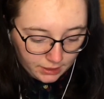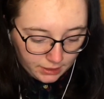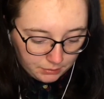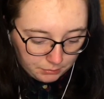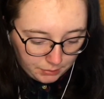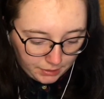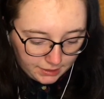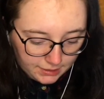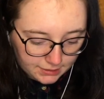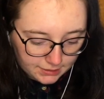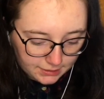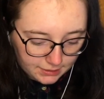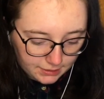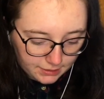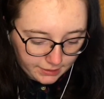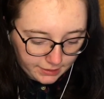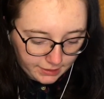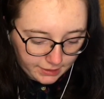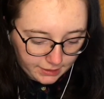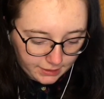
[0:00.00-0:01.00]

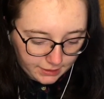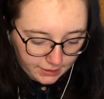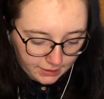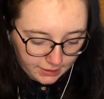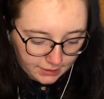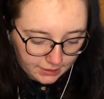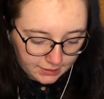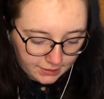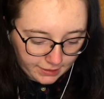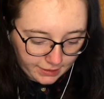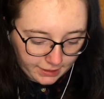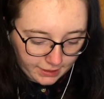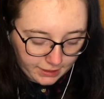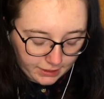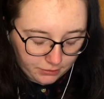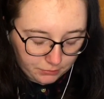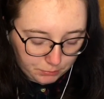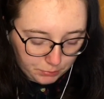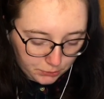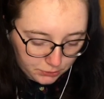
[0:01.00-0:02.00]
Basically, in this thing, I
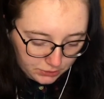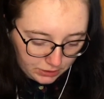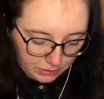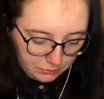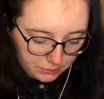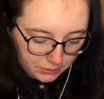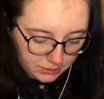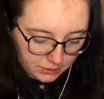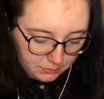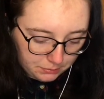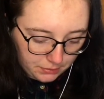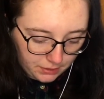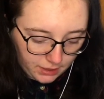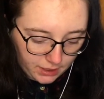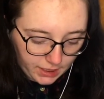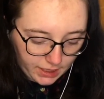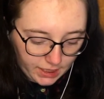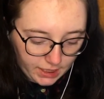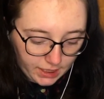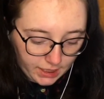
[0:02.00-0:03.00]
have books I want to
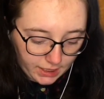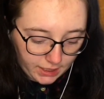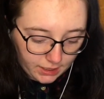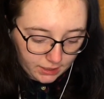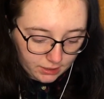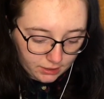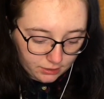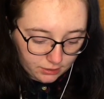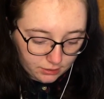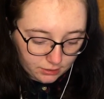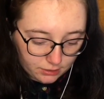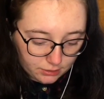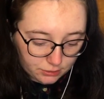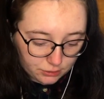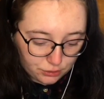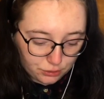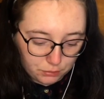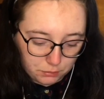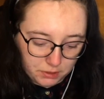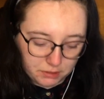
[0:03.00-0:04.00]
buy and
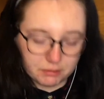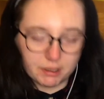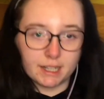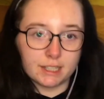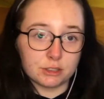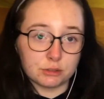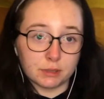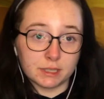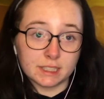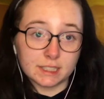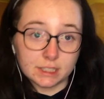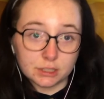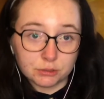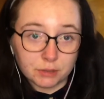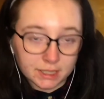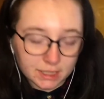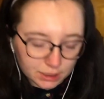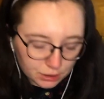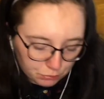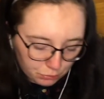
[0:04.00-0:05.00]
to be read
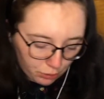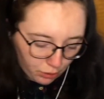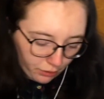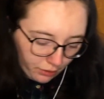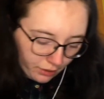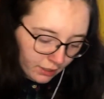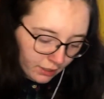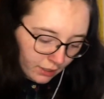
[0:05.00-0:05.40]
2021.